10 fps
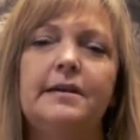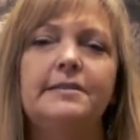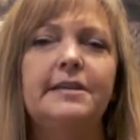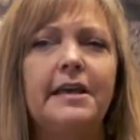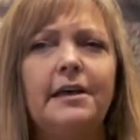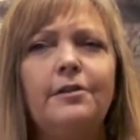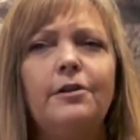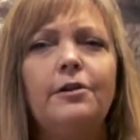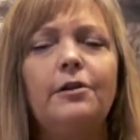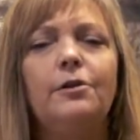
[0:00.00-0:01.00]

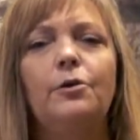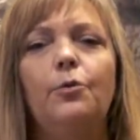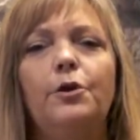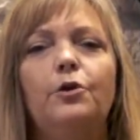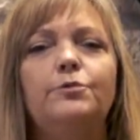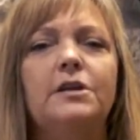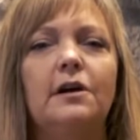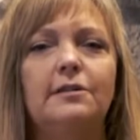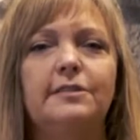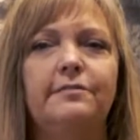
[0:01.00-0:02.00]
Together, we hope to
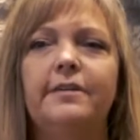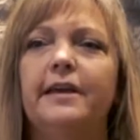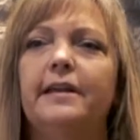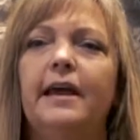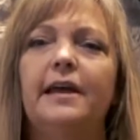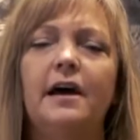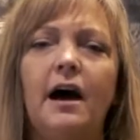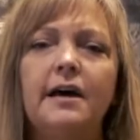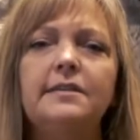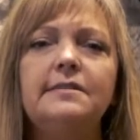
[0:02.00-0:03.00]
cultivate an
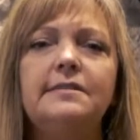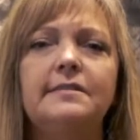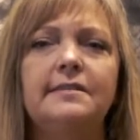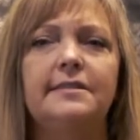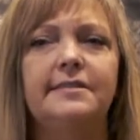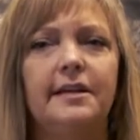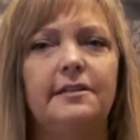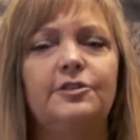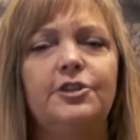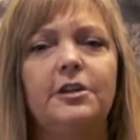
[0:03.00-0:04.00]
honest,
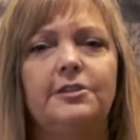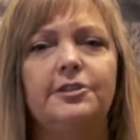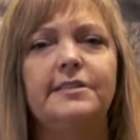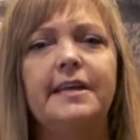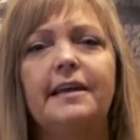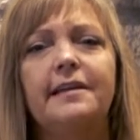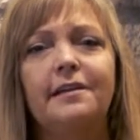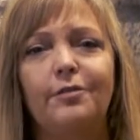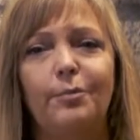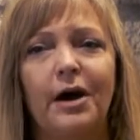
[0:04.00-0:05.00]
intelligent understanding
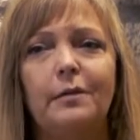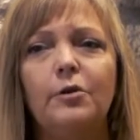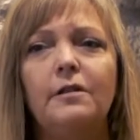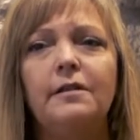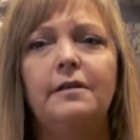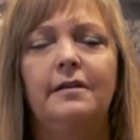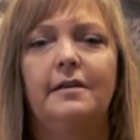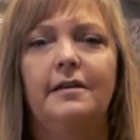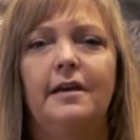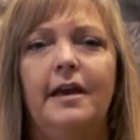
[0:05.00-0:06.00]
of the Bible
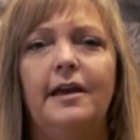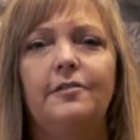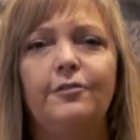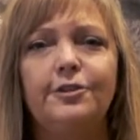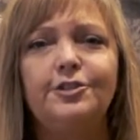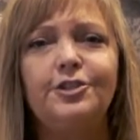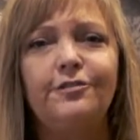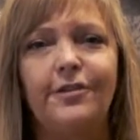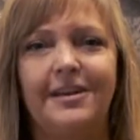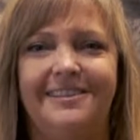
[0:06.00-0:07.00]
and of Christian
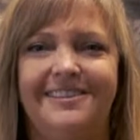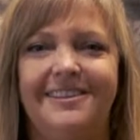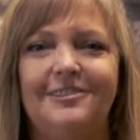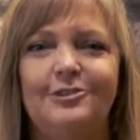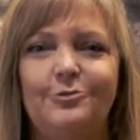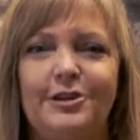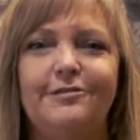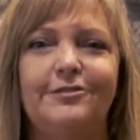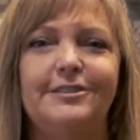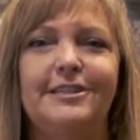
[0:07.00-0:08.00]
faith in the
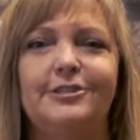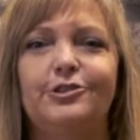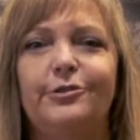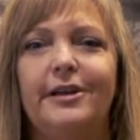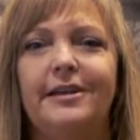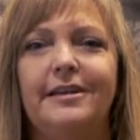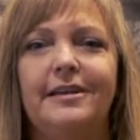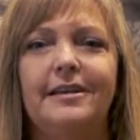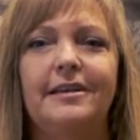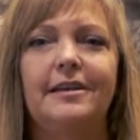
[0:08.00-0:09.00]
21st century.
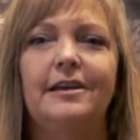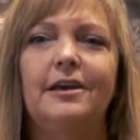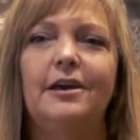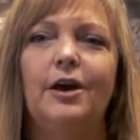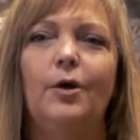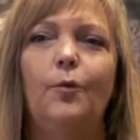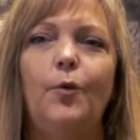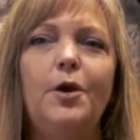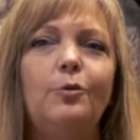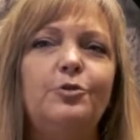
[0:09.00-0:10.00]

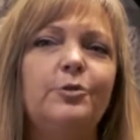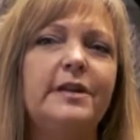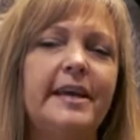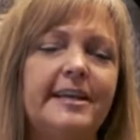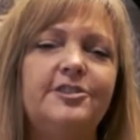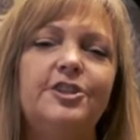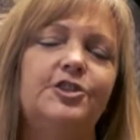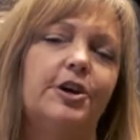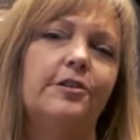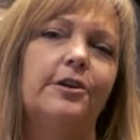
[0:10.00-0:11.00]
We hope to engage
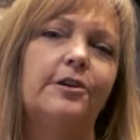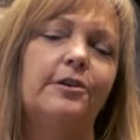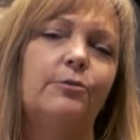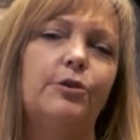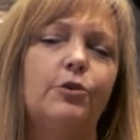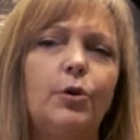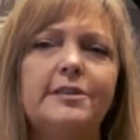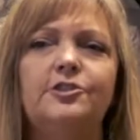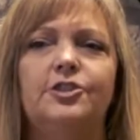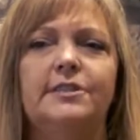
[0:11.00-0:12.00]
each other with
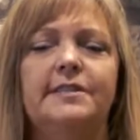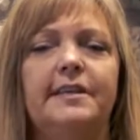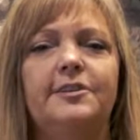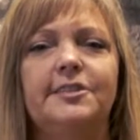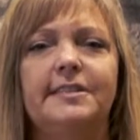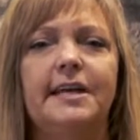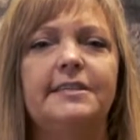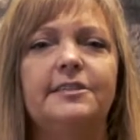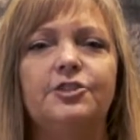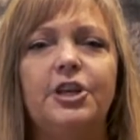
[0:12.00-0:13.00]
questions that are
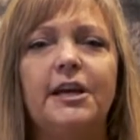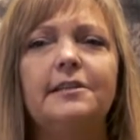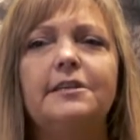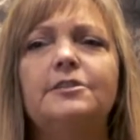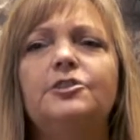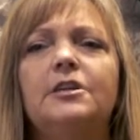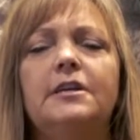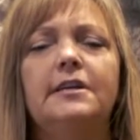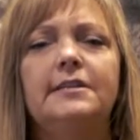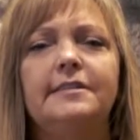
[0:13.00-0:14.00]
designed to challenge,
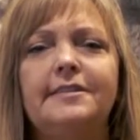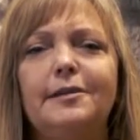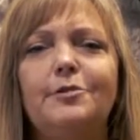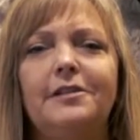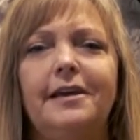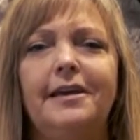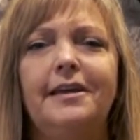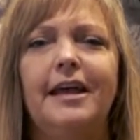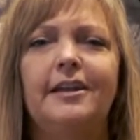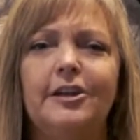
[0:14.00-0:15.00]

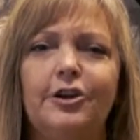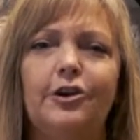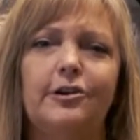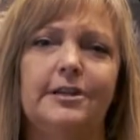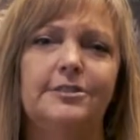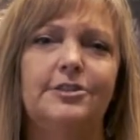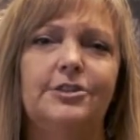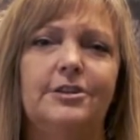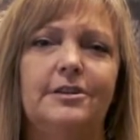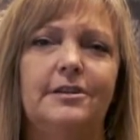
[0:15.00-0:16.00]
stimulate, and encourage.